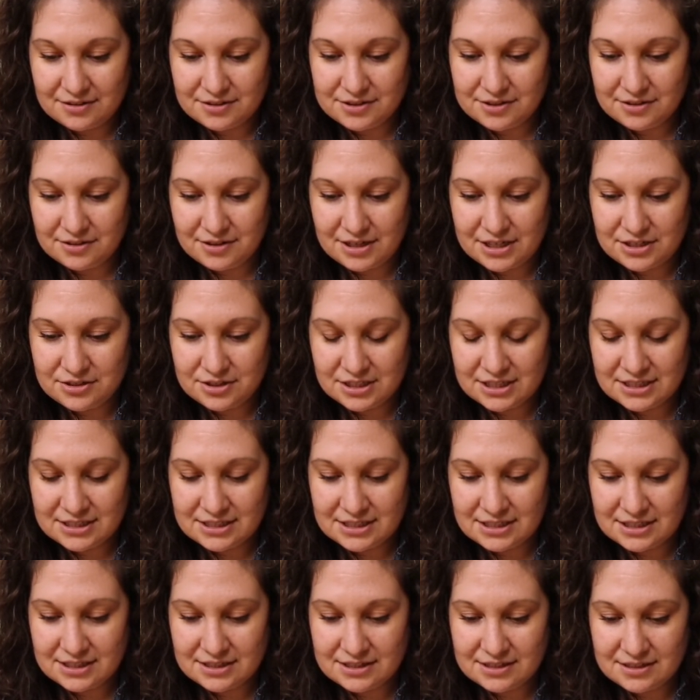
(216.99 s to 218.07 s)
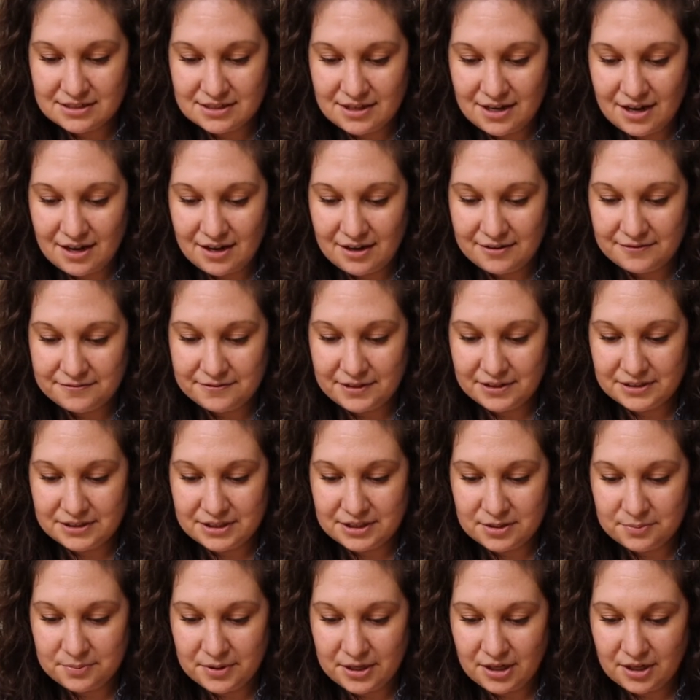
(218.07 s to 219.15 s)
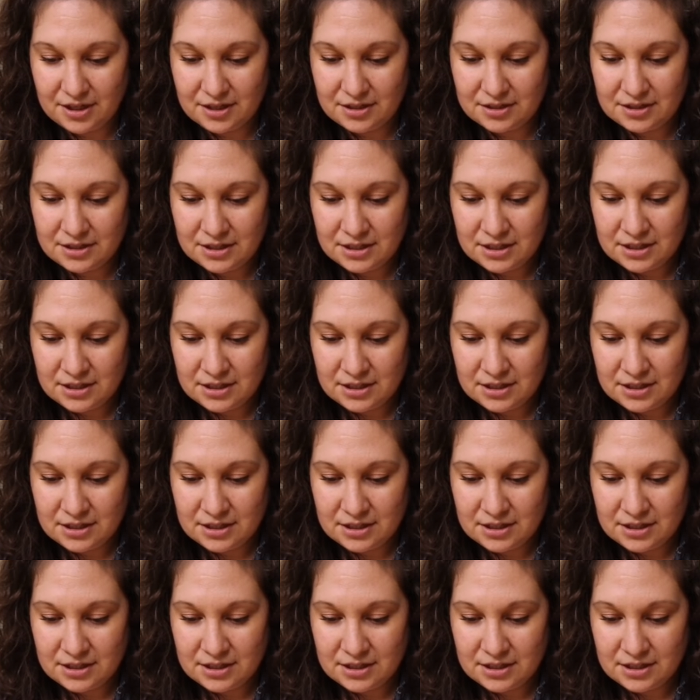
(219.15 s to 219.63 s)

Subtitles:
So as you can see, it's not falling apart.